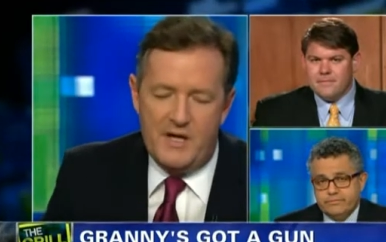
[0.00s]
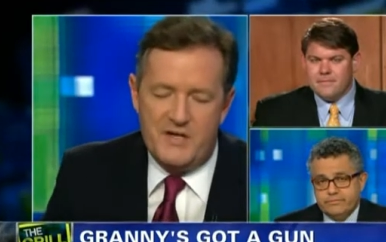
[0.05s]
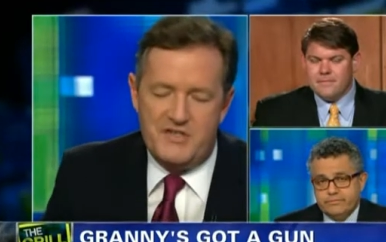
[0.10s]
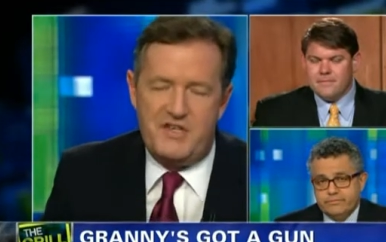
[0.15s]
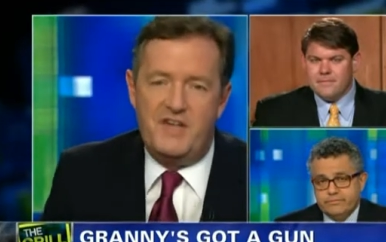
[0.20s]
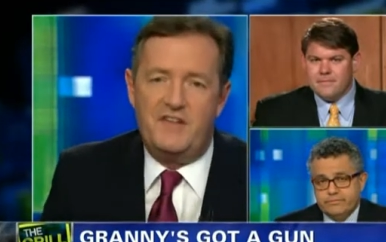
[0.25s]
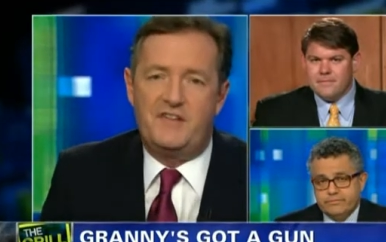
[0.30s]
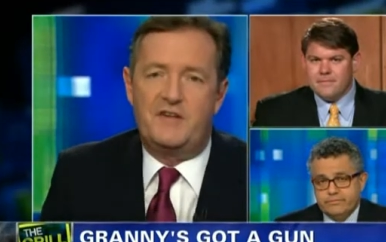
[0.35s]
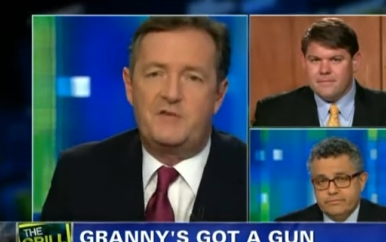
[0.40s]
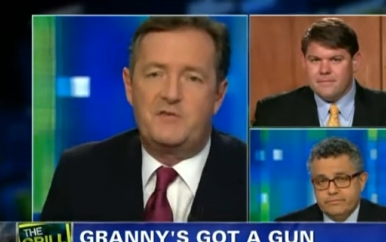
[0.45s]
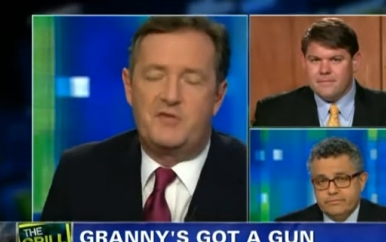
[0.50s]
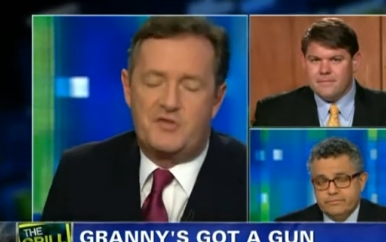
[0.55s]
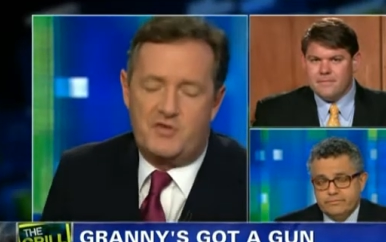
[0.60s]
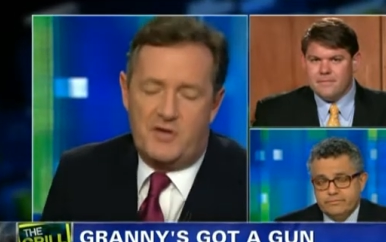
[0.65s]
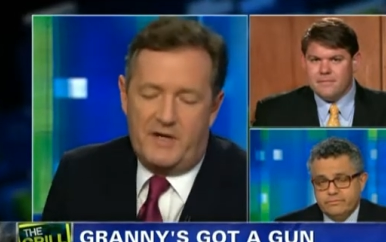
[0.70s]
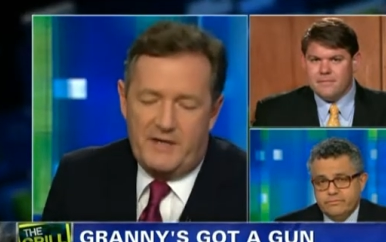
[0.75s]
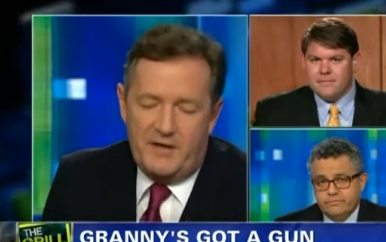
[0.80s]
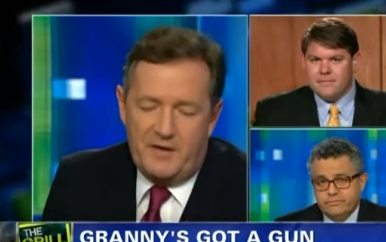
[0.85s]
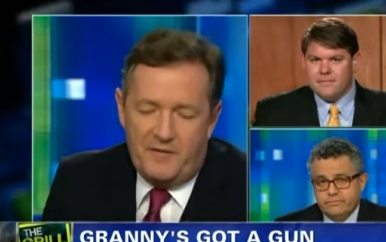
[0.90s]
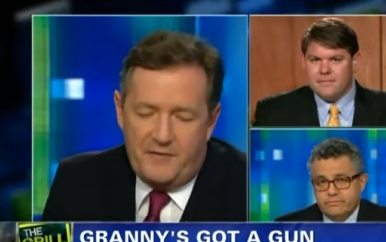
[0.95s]
Speaker 1: She said she was
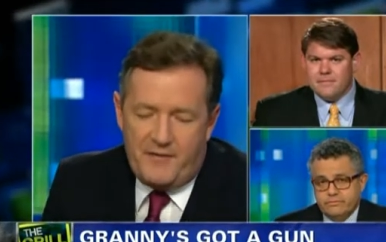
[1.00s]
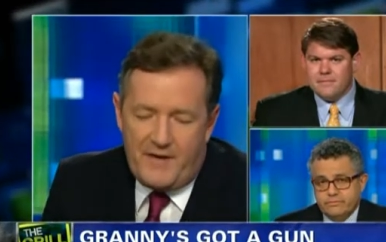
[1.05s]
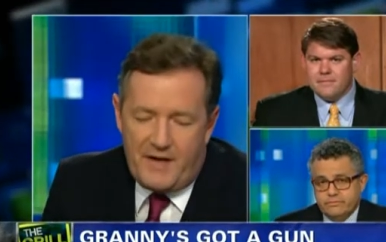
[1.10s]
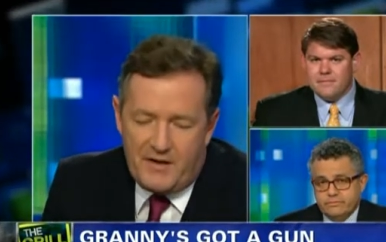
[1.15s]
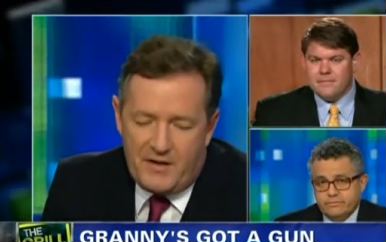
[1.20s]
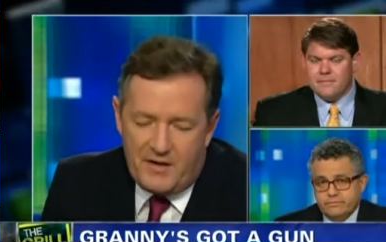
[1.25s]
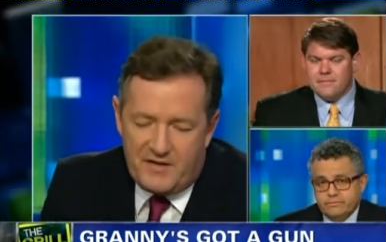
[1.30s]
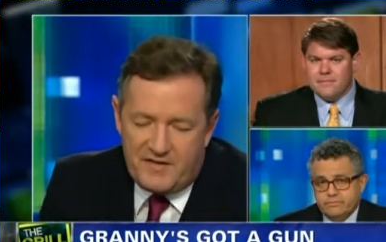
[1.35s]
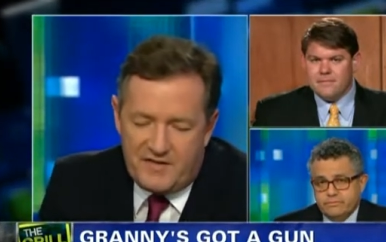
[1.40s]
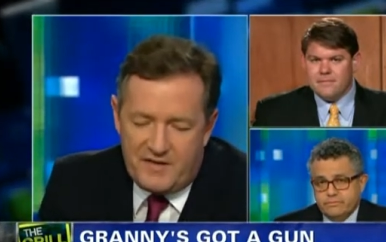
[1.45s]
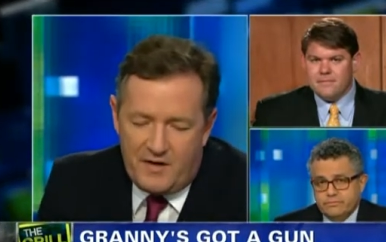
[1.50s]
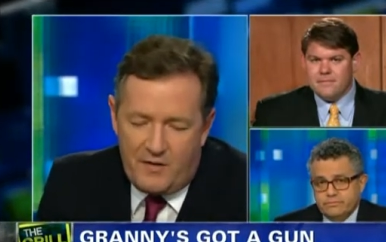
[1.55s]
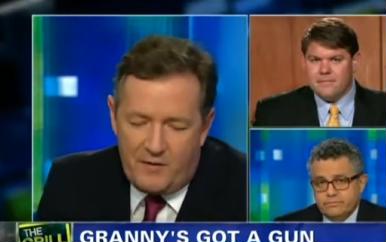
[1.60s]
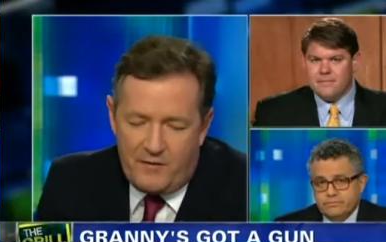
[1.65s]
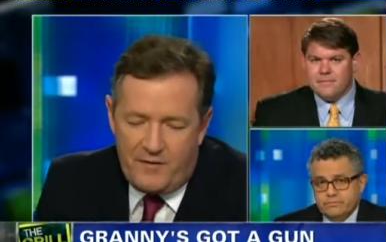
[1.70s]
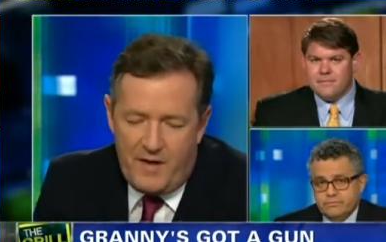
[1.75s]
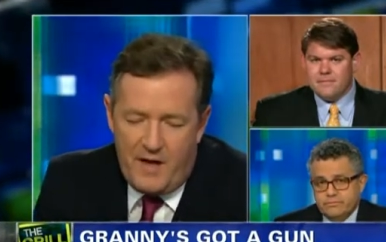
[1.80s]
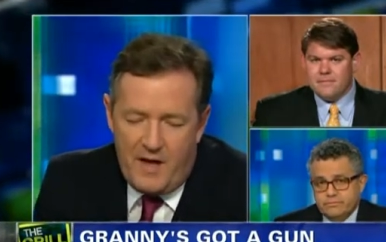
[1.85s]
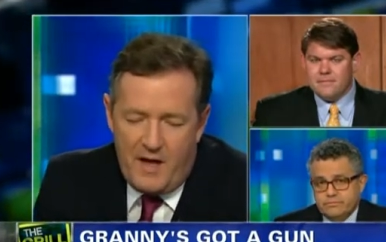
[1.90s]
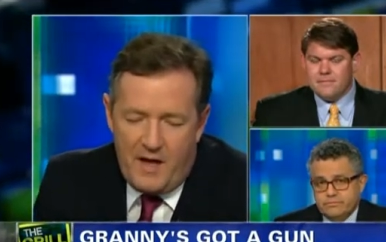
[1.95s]
trying to defend
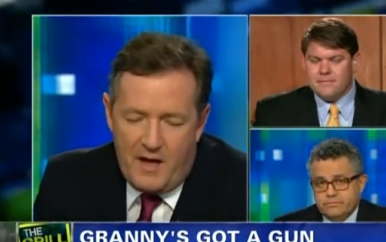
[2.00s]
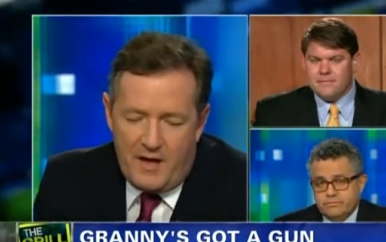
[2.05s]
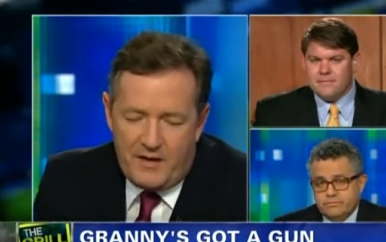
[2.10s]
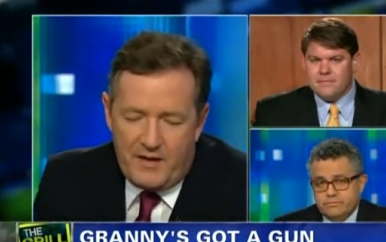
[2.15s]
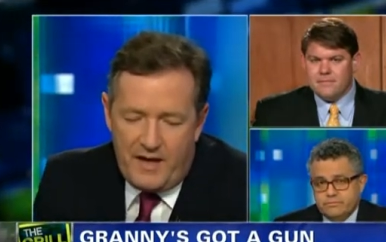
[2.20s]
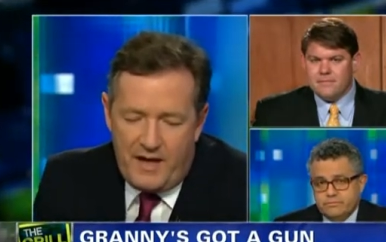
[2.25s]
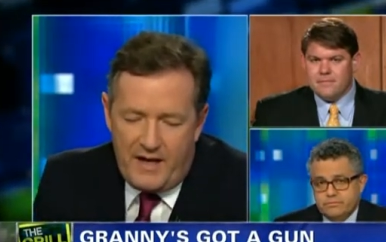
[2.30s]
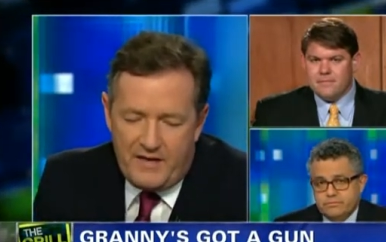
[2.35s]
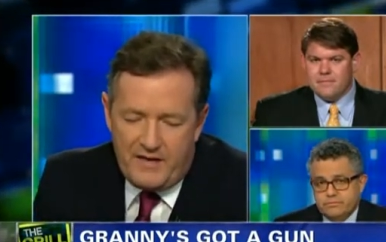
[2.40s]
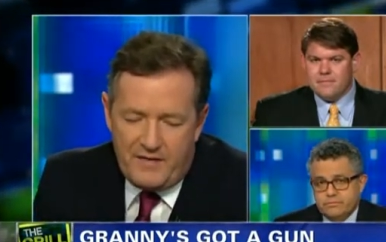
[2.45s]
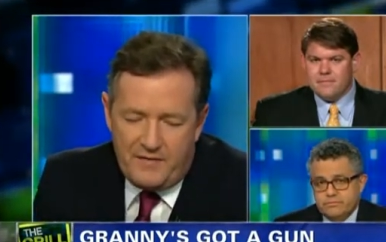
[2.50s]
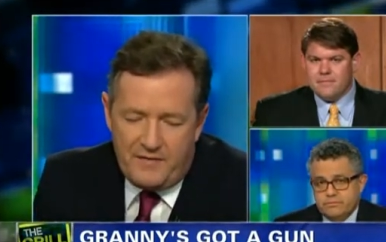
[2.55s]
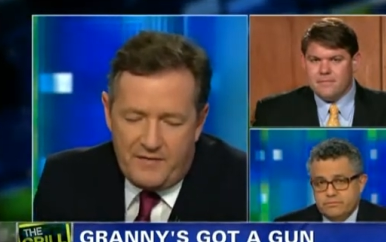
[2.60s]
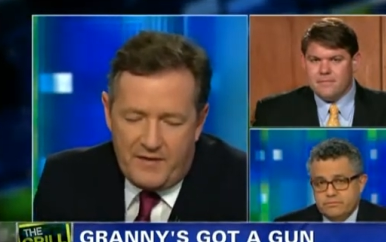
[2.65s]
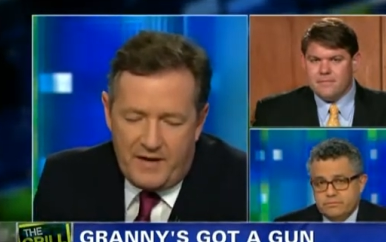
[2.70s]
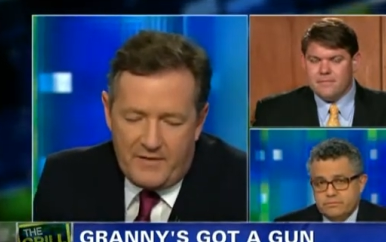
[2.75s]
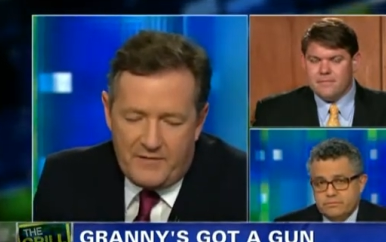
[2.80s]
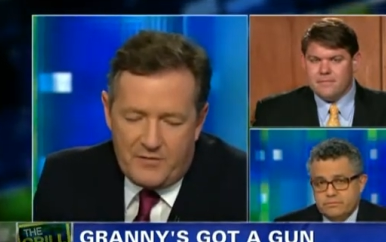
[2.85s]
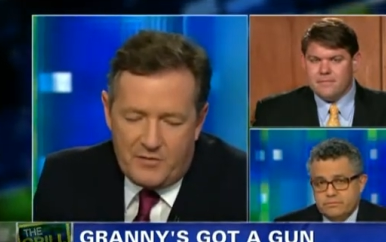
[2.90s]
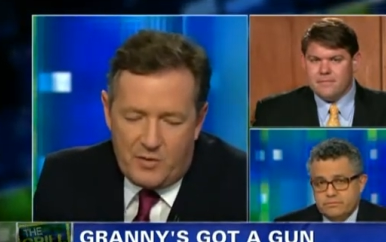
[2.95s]
herself and her
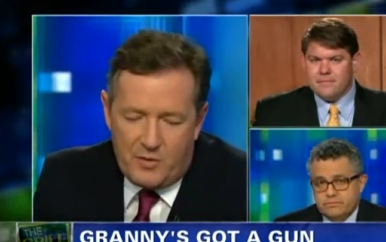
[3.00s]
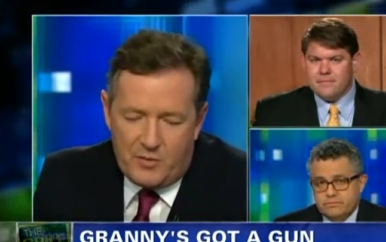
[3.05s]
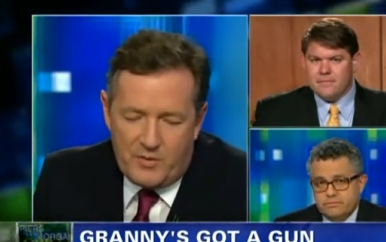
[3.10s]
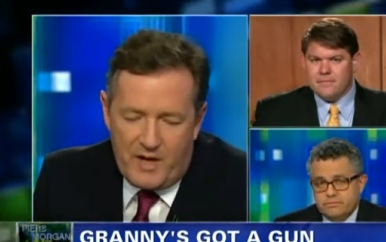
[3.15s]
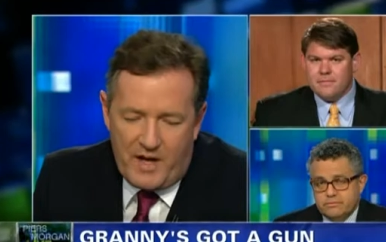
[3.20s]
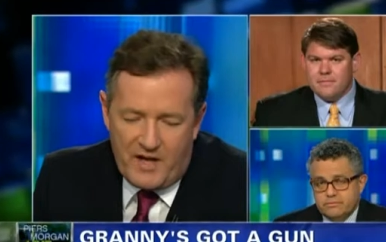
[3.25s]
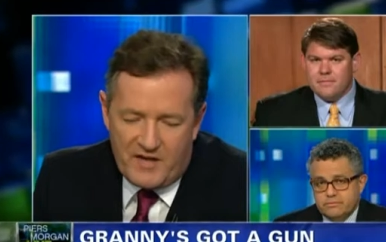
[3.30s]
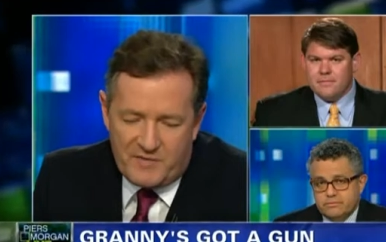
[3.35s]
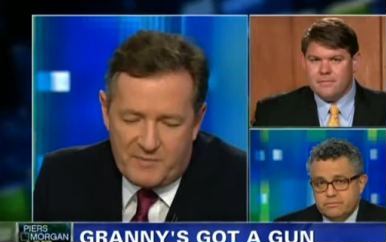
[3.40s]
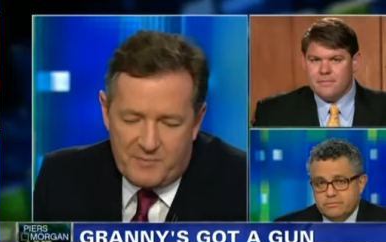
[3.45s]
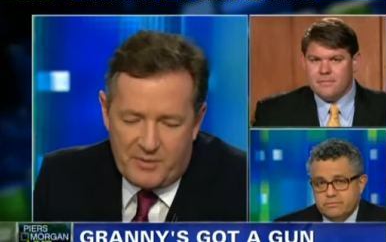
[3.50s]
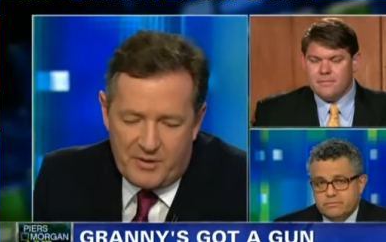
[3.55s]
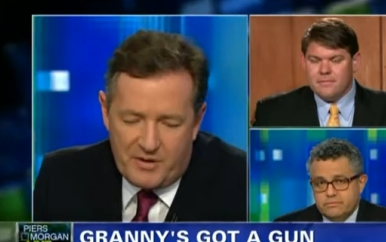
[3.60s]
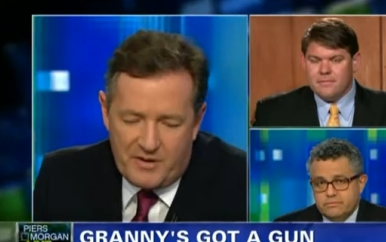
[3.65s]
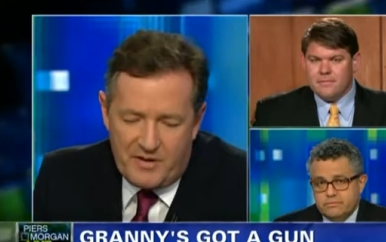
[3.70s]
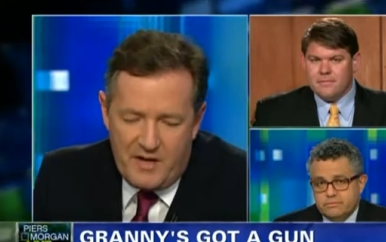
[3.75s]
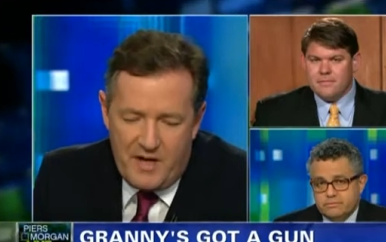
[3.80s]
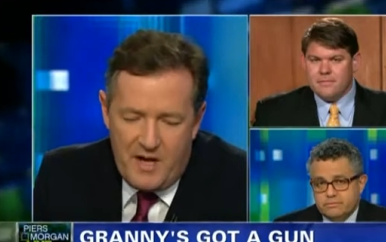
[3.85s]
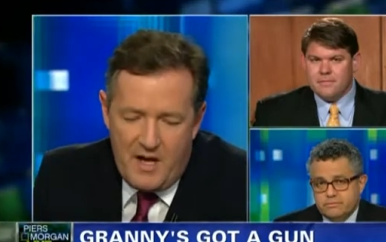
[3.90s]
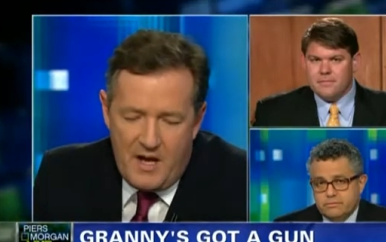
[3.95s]
85 year old
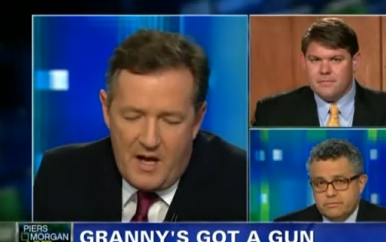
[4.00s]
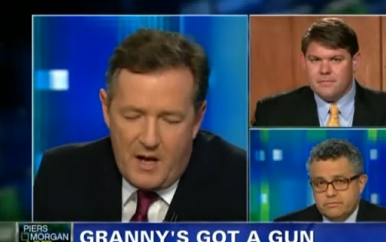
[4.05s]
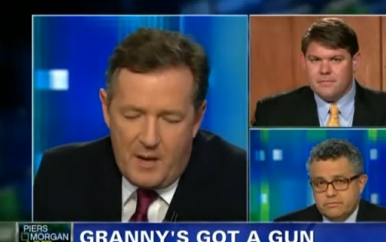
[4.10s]
husband.